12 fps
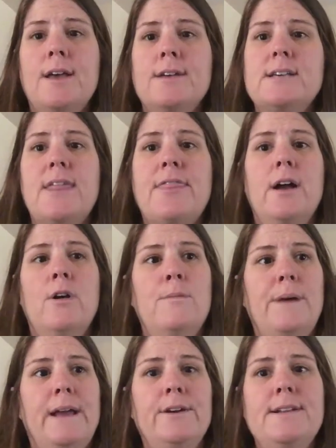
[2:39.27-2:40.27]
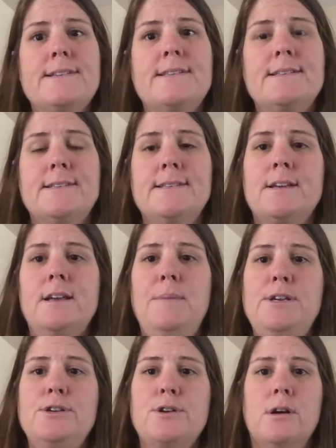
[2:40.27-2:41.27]
because I thought, oh my goodness, is this going to
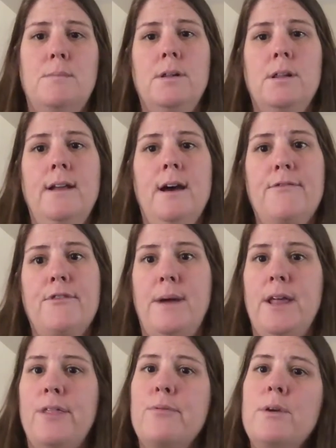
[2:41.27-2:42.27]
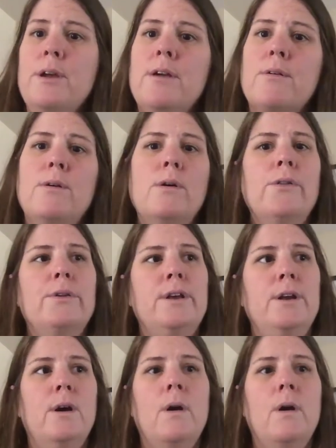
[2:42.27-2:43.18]
be durable enough for my 3-year-old?